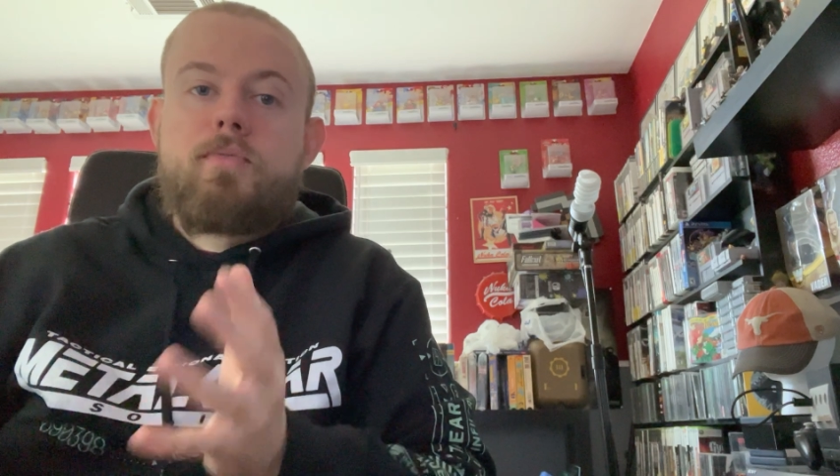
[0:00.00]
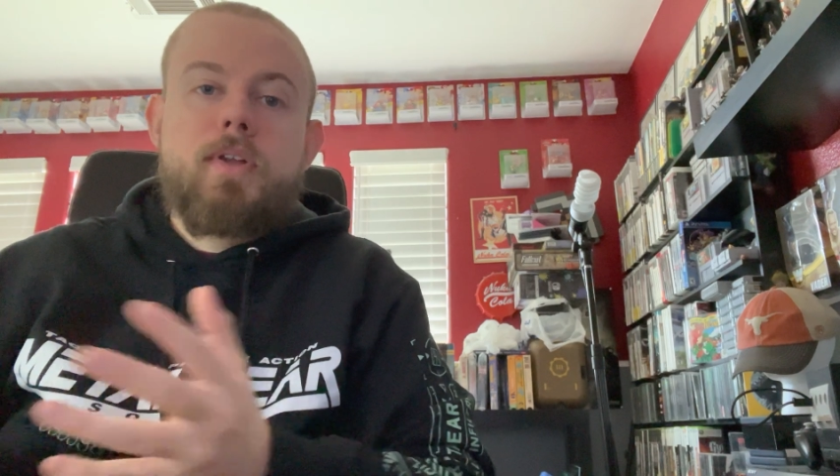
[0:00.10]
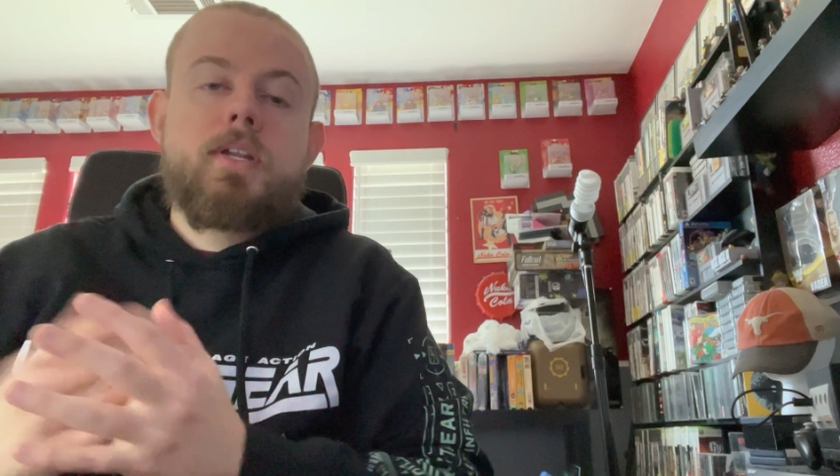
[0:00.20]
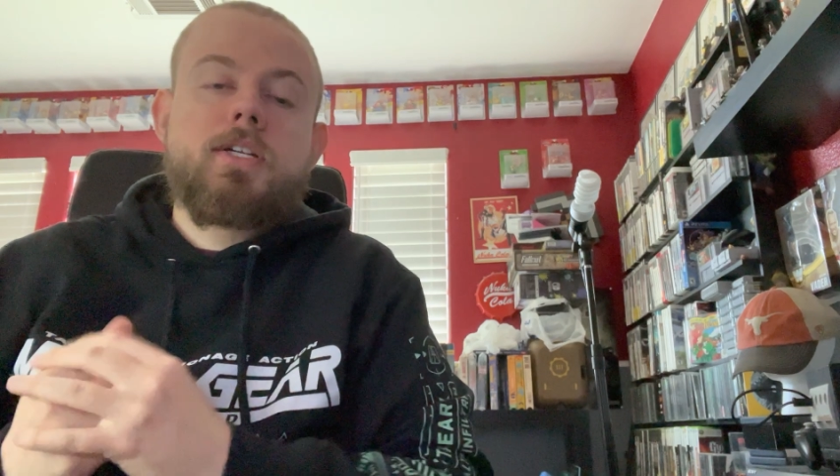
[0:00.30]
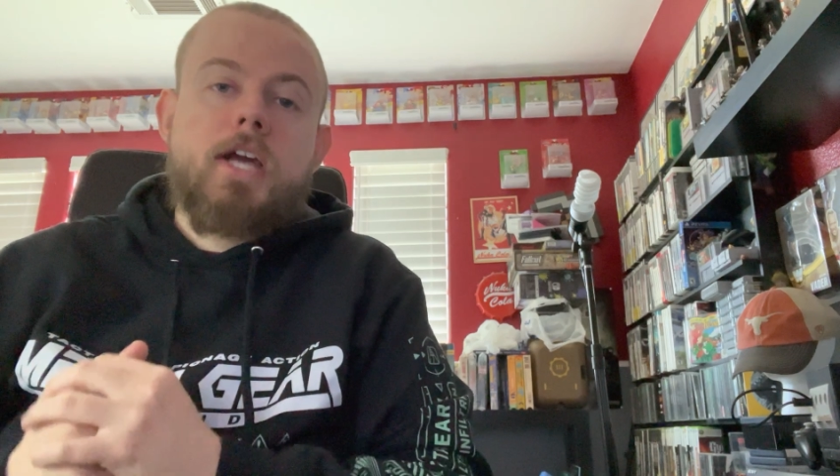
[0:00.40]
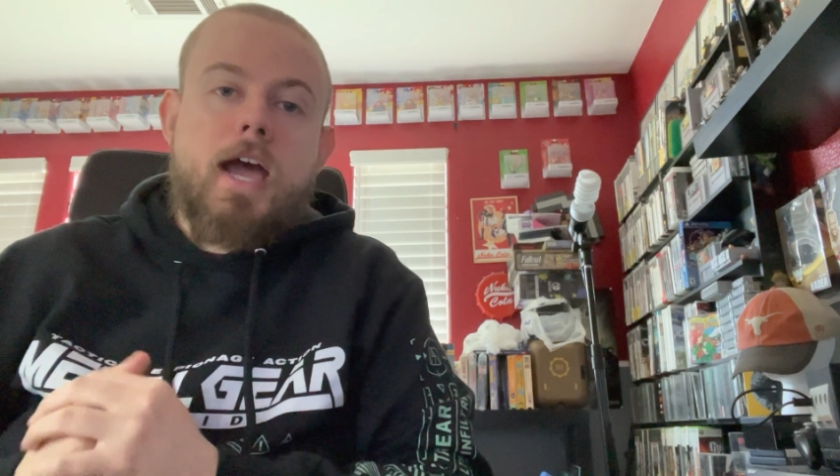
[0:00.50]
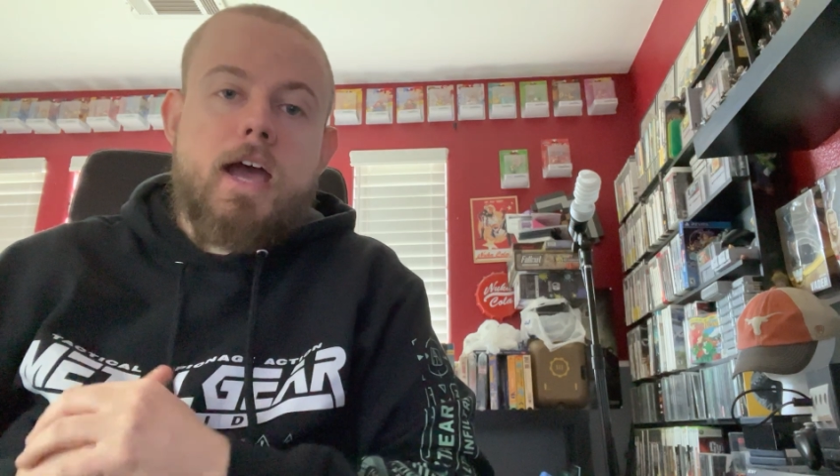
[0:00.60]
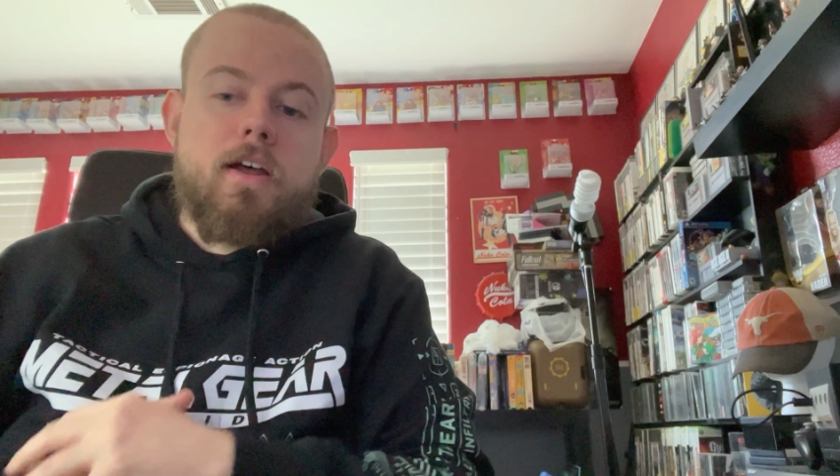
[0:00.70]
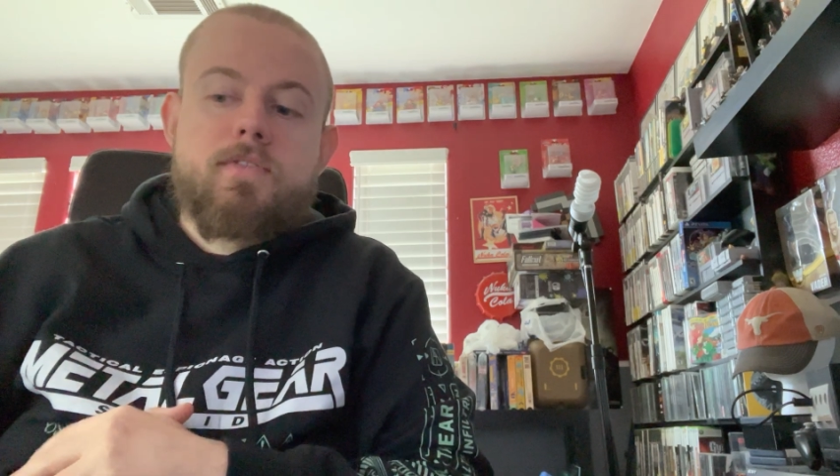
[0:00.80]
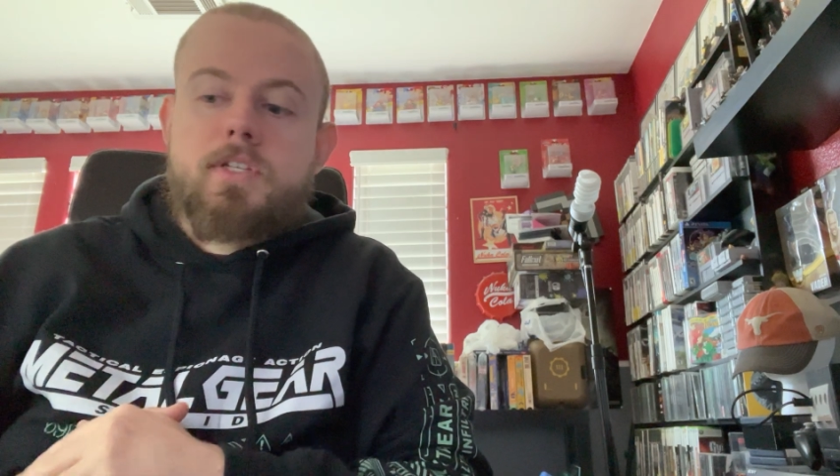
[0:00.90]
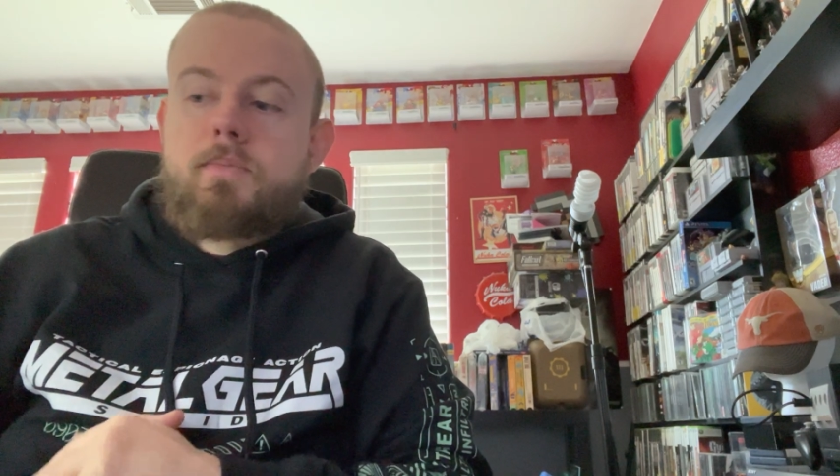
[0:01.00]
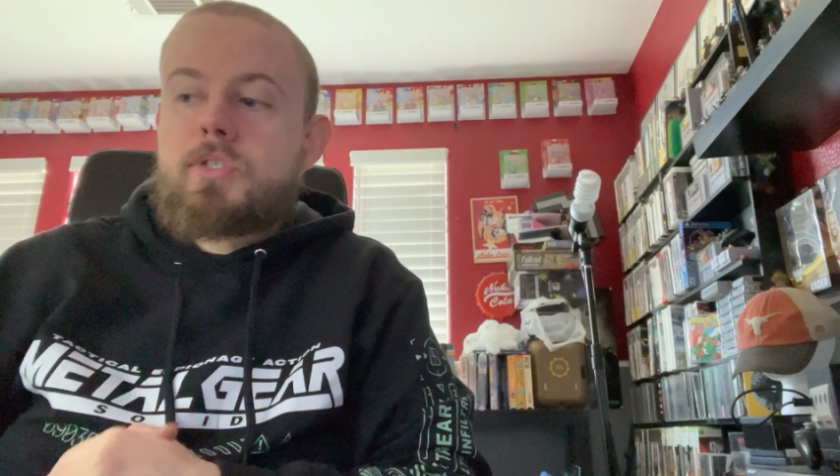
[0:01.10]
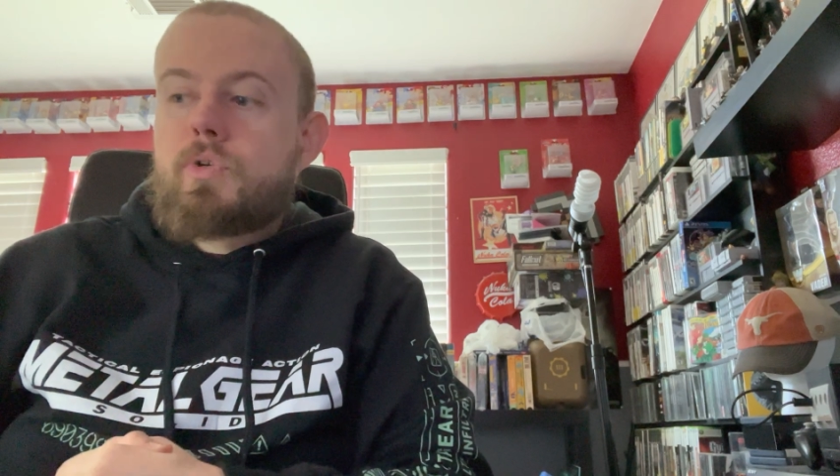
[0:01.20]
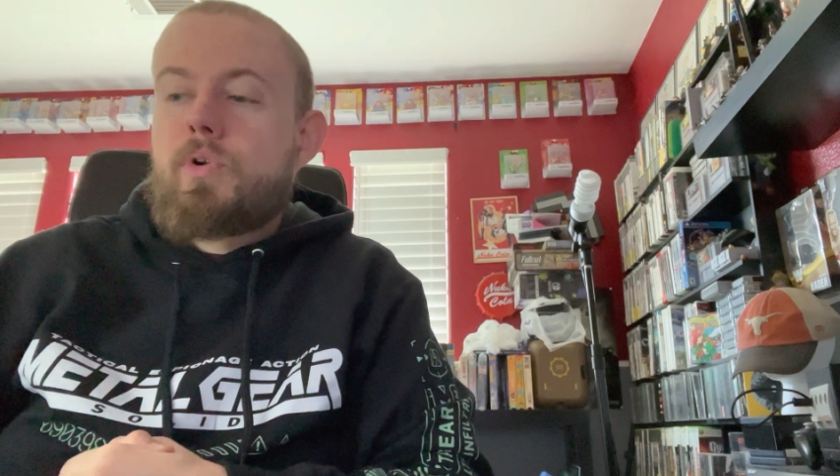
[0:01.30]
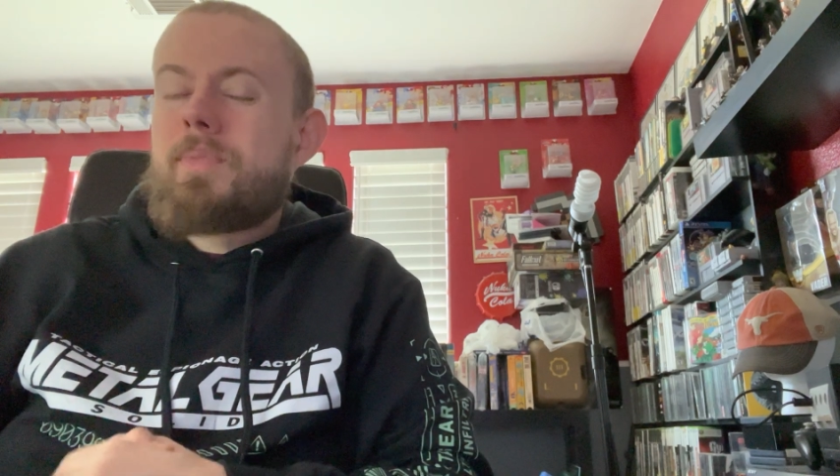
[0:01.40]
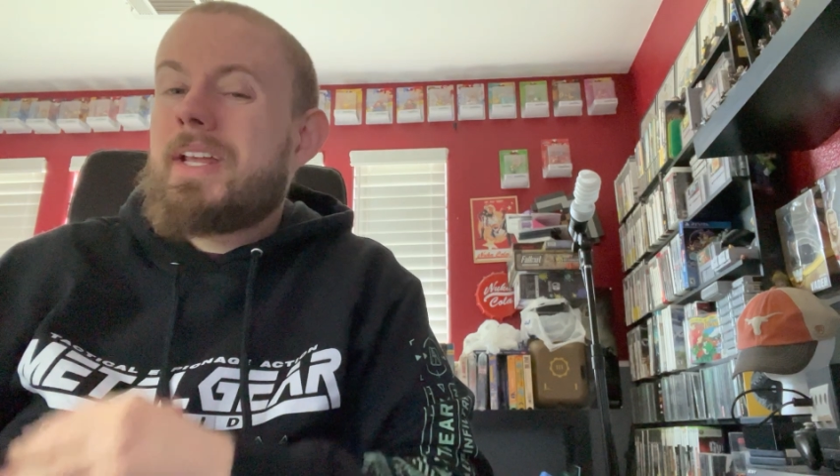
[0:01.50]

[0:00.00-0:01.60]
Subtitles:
vintage hat of some sort.